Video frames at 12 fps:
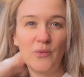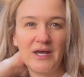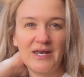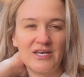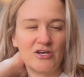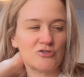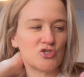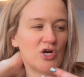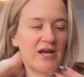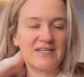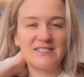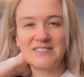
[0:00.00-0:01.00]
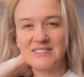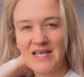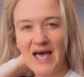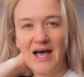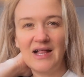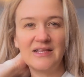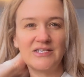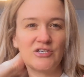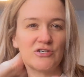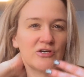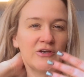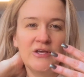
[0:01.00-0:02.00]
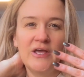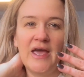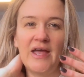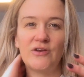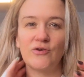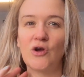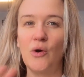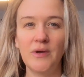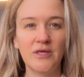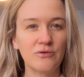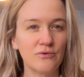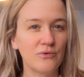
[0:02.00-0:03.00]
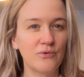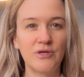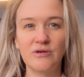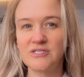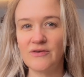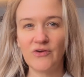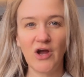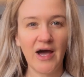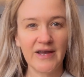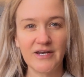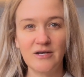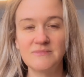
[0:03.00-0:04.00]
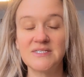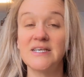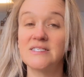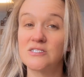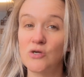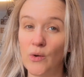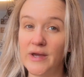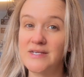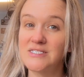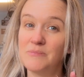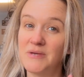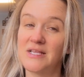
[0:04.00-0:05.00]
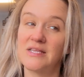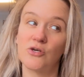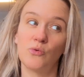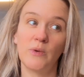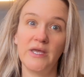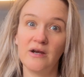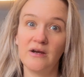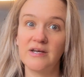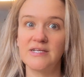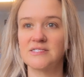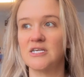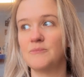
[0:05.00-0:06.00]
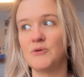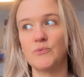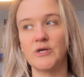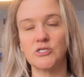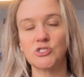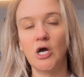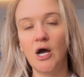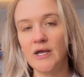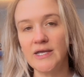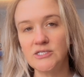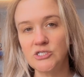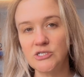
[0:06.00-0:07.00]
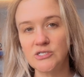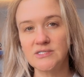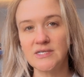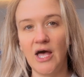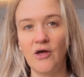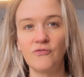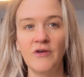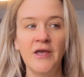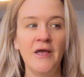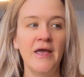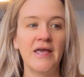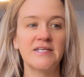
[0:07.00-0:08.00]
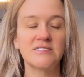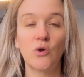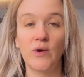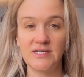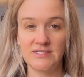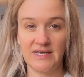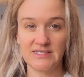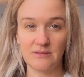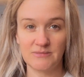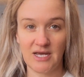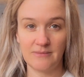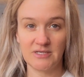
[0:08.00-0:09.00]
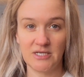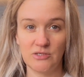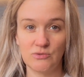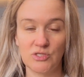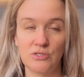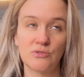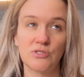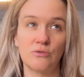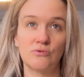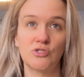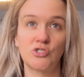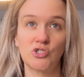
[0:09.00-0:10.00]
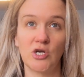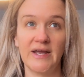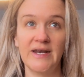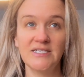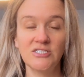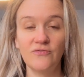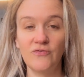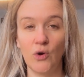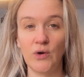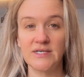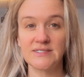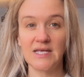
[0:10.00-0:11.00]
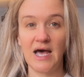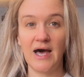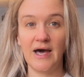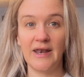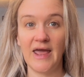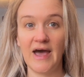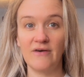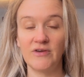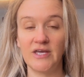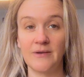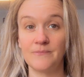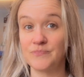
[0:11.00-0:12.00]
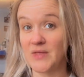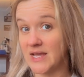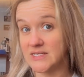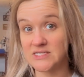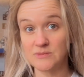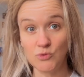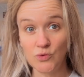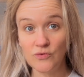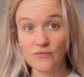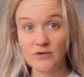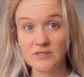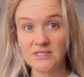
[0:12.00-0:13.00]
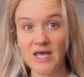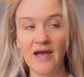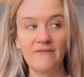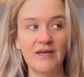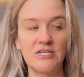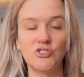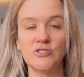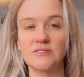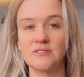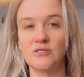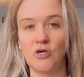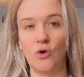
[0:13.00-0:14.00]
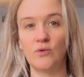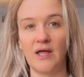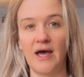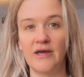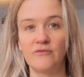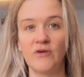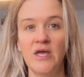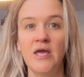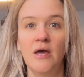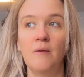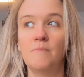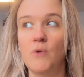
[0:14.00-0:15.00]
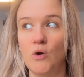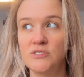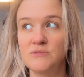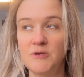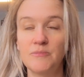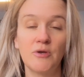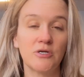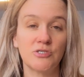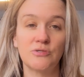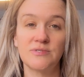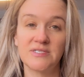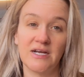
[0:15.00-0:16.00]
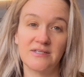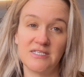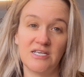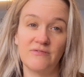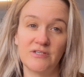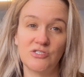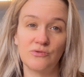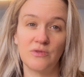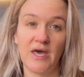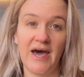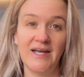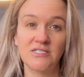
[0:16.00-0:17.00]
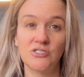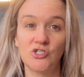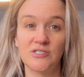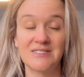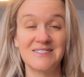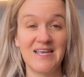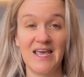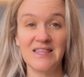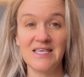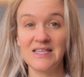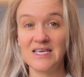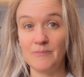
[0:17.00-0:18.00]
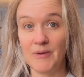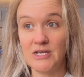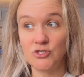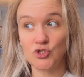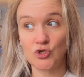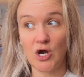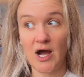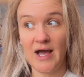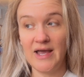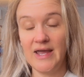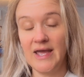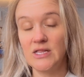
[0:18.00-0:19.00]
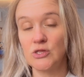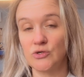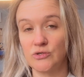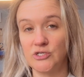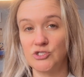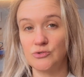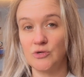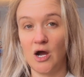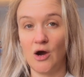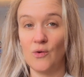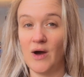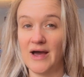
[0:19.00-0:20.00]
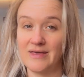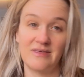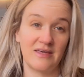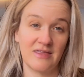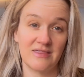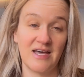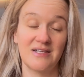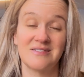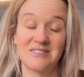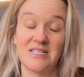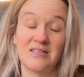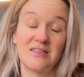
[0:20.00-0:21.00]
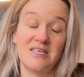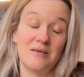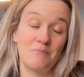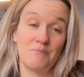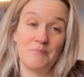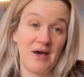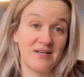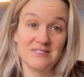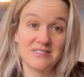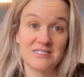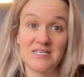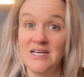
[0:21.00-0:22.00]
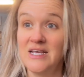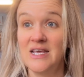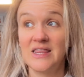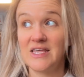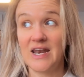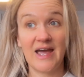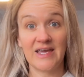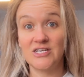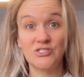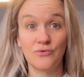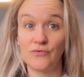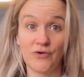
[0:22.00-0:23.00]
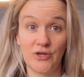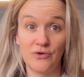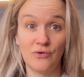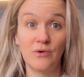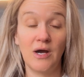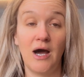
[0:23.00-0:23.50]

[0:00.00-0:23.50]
in and you're trying to sell and you're going through your different items, it's going to be a little weird. It's going to be weird talking to yourself. It's going to take some time to get used to. So try not to focus on having a smooth first live and just go live. Most people are too scared to even do that. Just take the leap and try and learn as you go. I think that that's the best that I can do for you